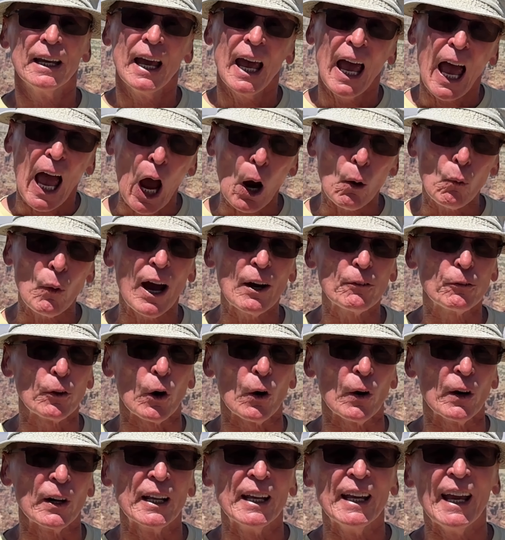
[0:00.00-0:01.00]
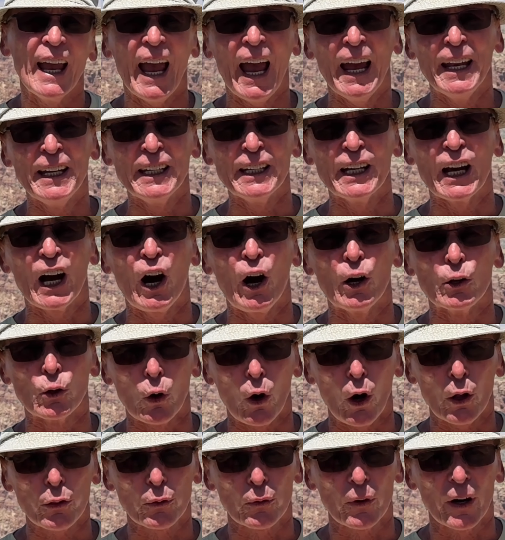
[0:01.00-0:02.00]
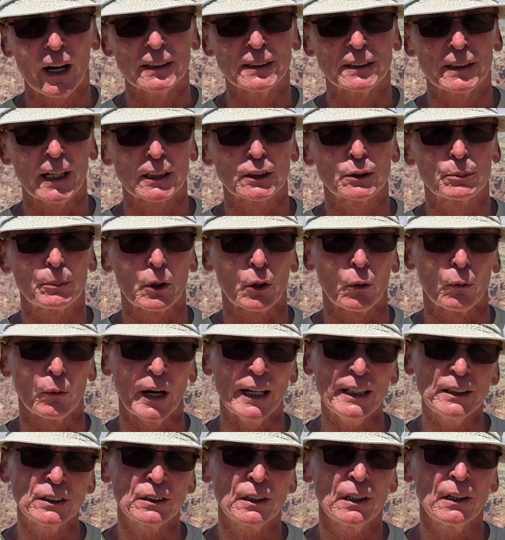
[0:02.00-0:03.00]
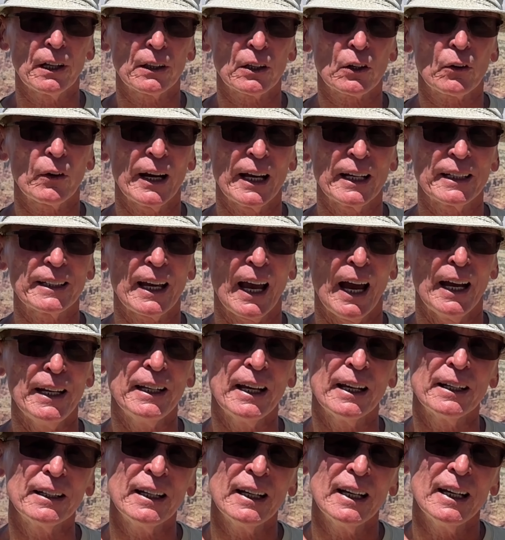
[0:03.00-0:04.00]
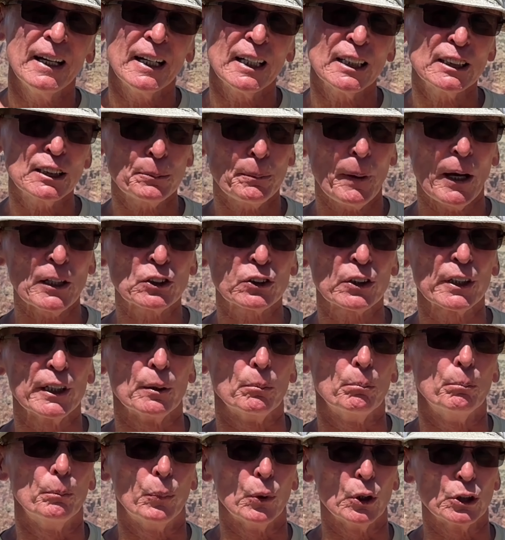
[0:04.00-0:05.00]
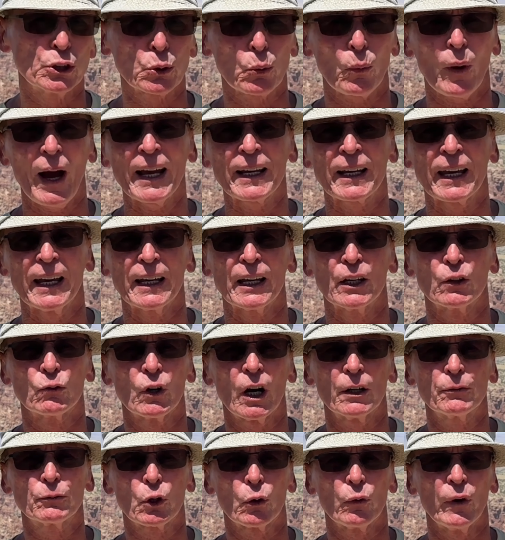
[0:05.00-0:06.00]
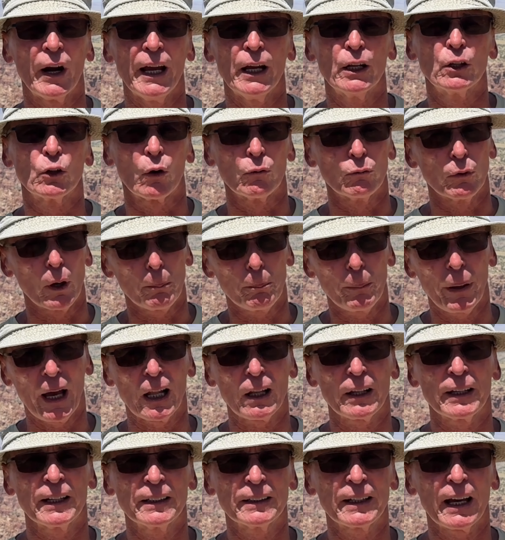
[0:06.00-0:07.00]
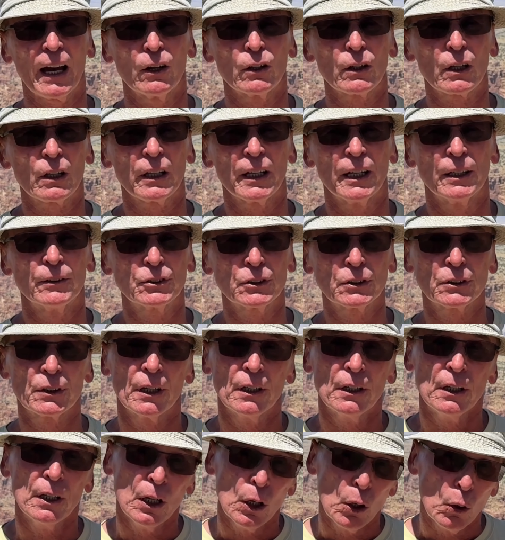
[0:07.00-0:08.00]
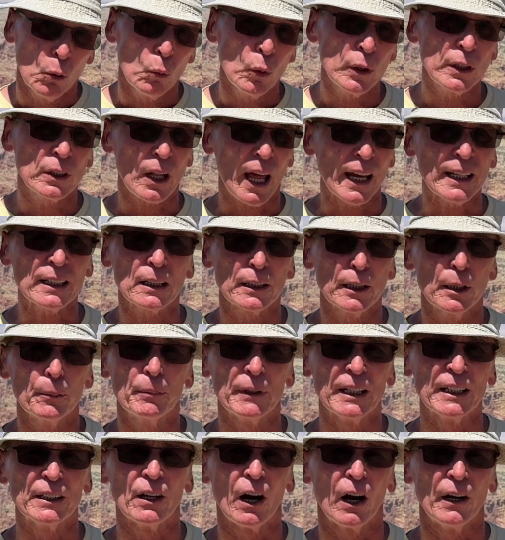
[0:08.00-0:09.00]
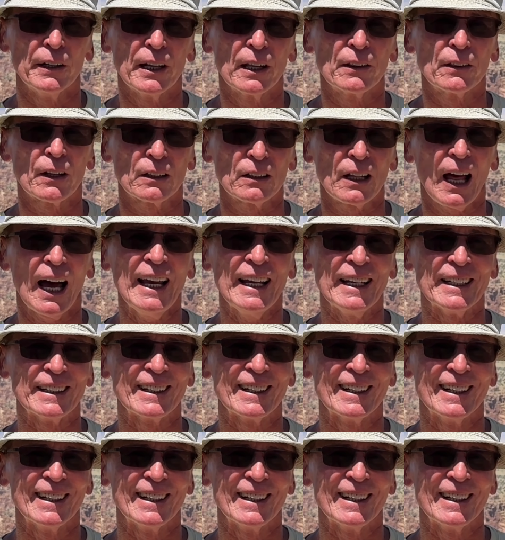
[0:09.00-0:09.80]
However, any unauthorized exploration of the Grand Canyon, especially bushwhacking in rough terrain or rappelling down cliffs, would likely be done in the light.